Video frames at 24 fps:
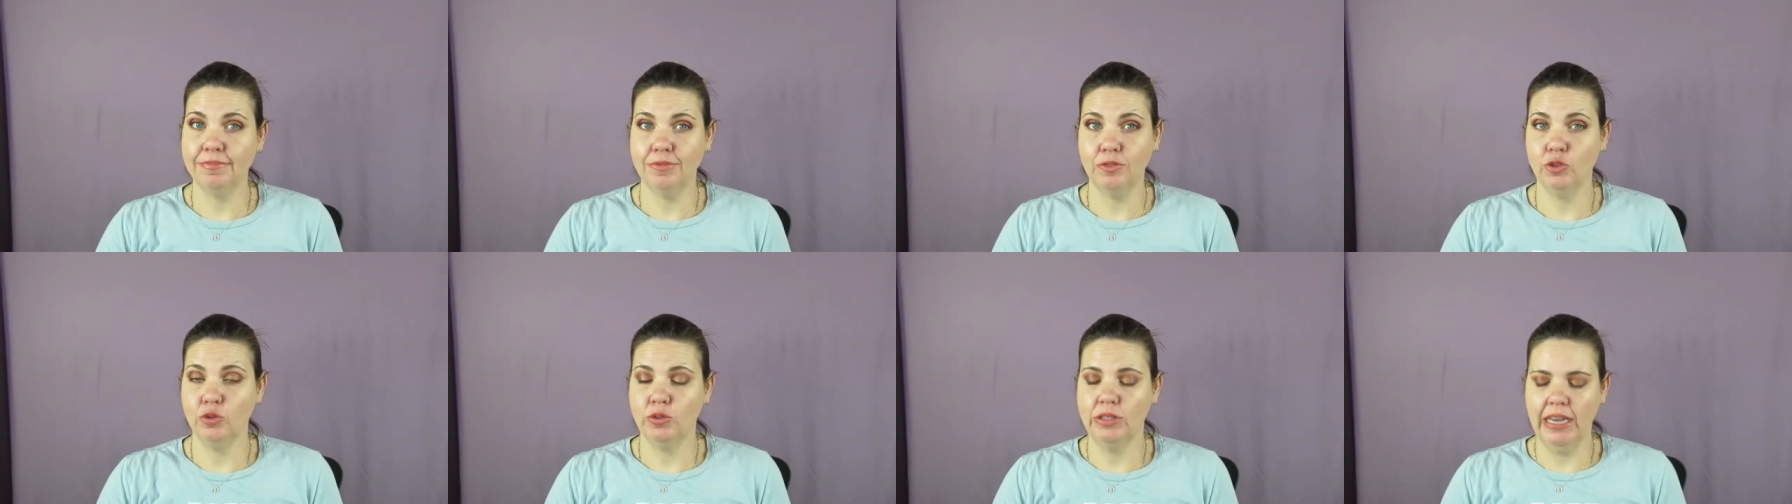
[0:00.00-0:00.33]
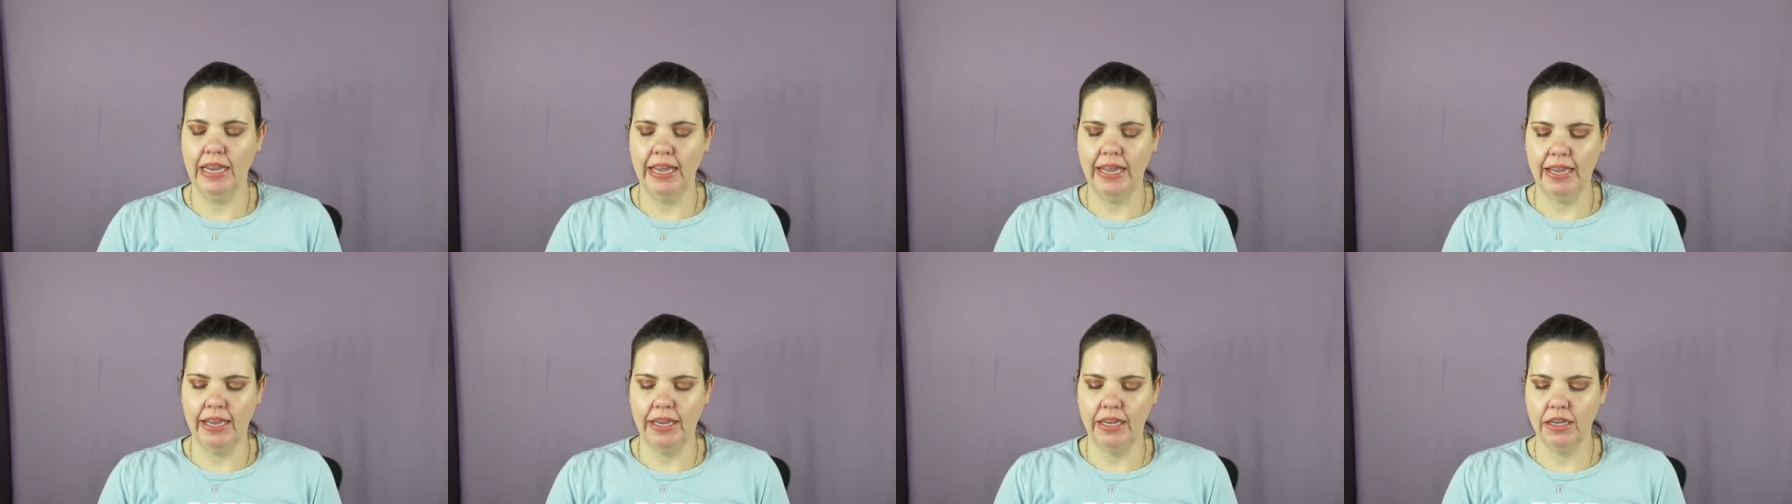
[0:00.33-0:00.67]

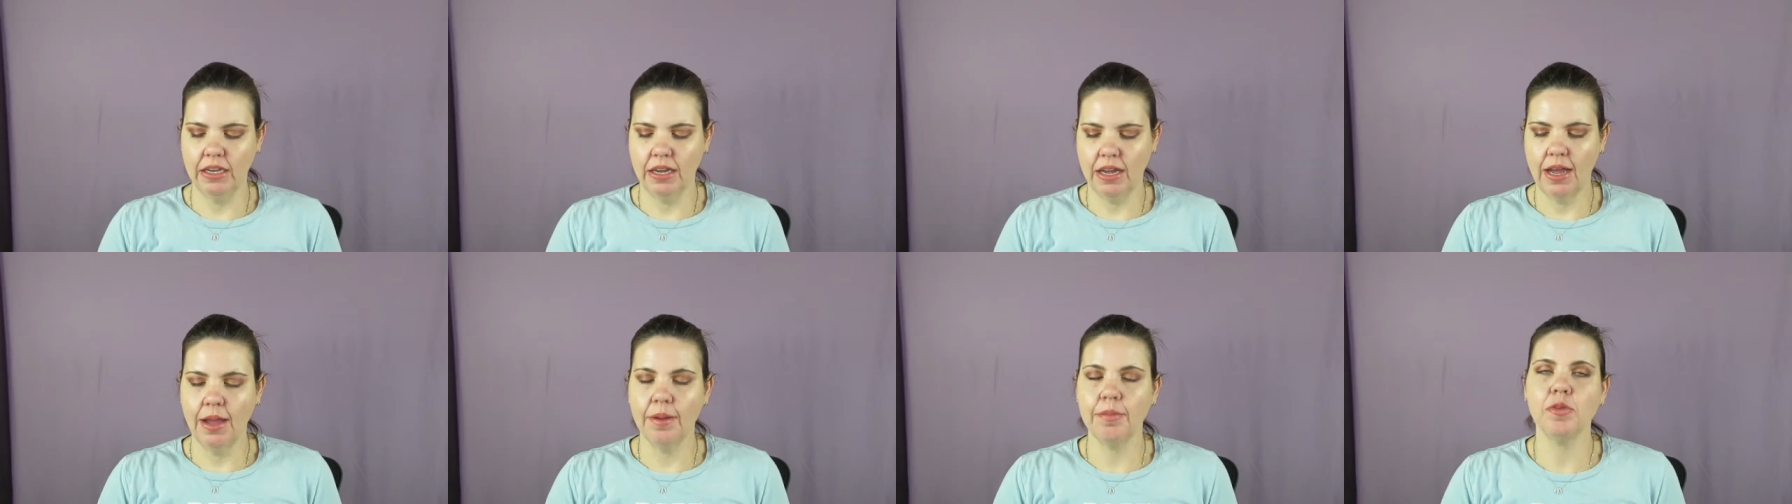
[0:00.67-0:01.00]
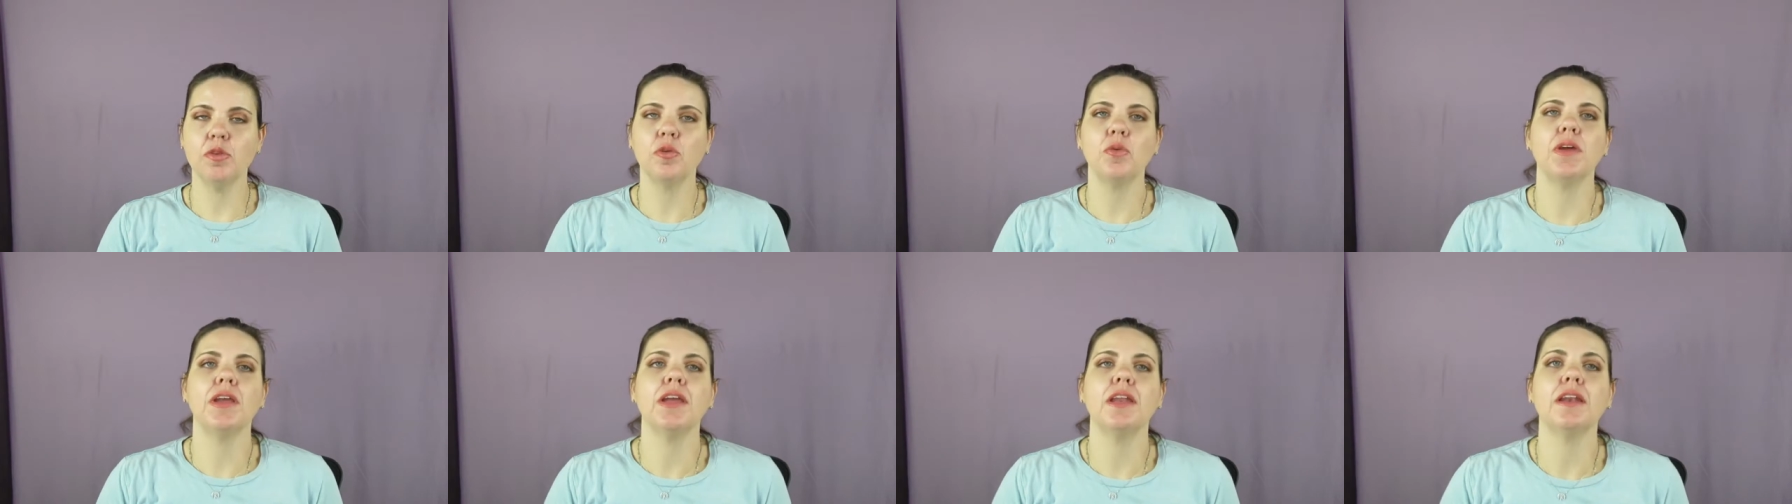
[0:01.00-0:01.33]
today, I'm
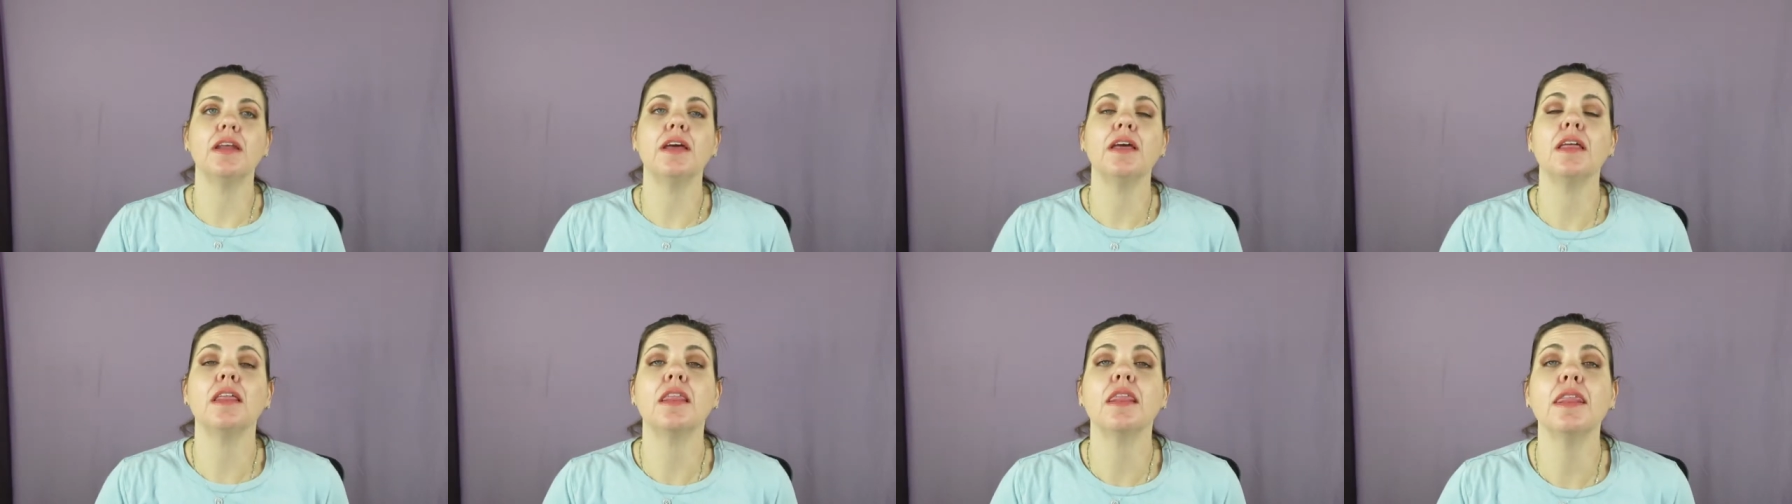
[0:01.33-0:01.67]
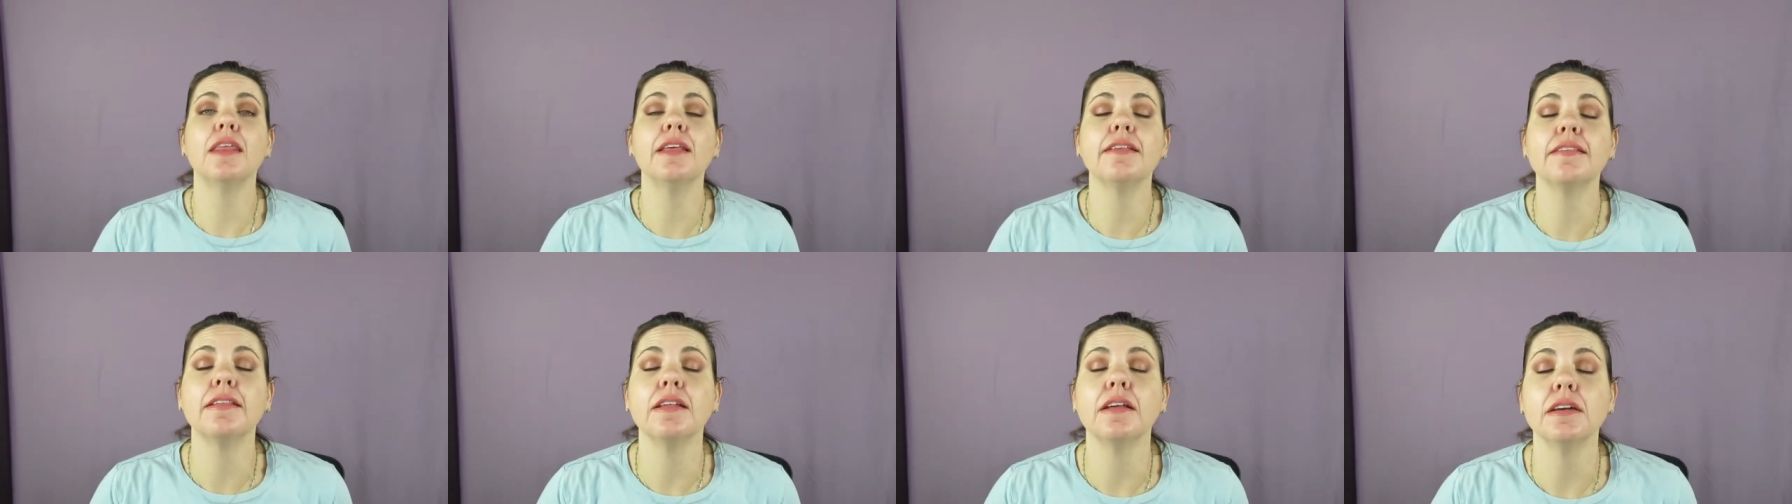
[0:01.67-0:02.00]
doing
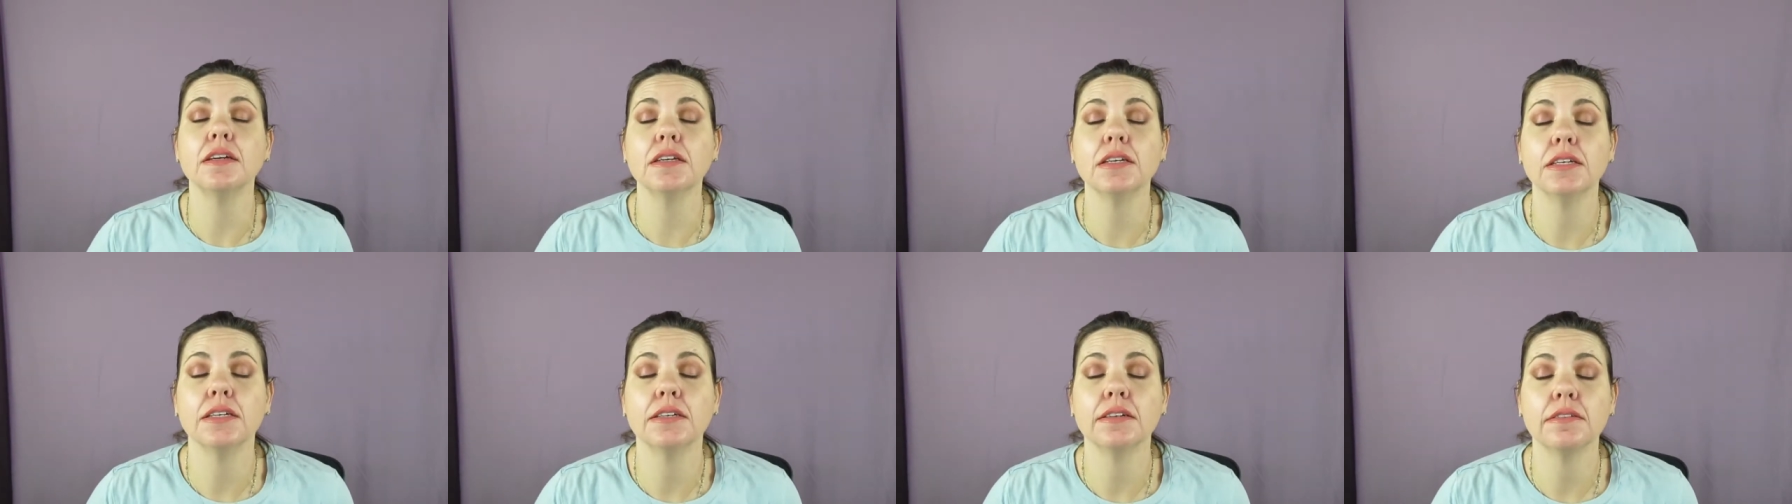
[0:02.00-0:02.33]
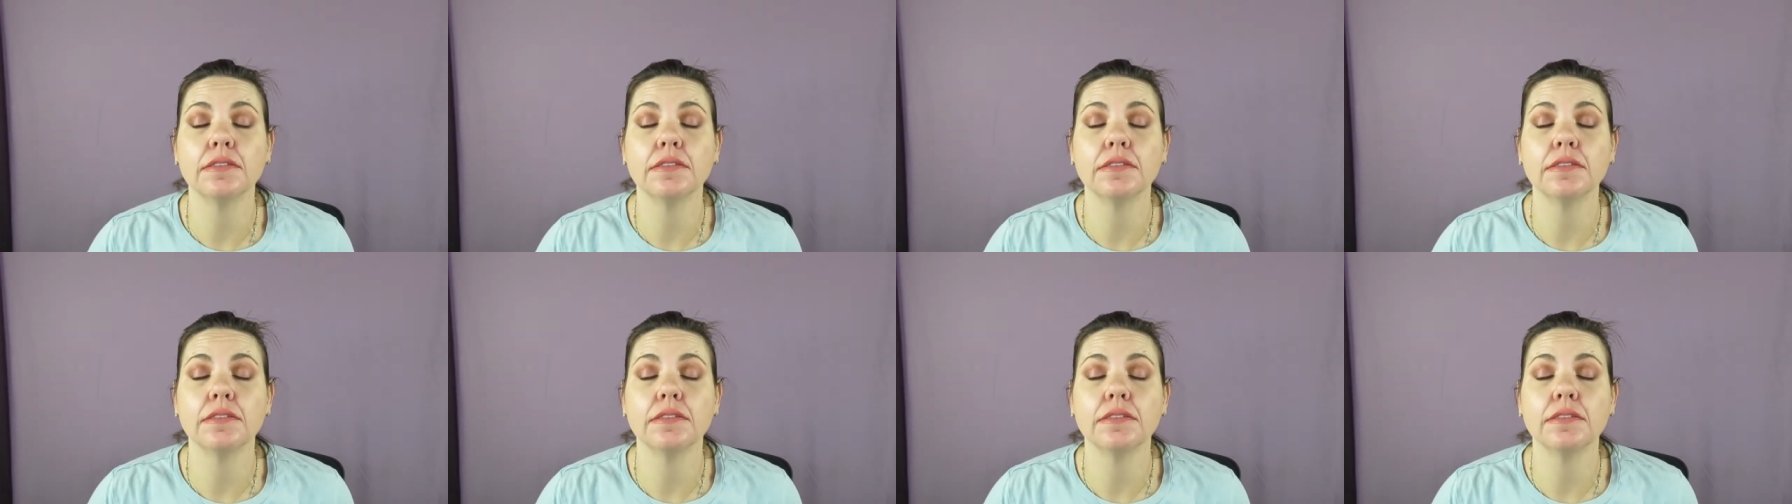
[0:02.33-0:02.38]
this look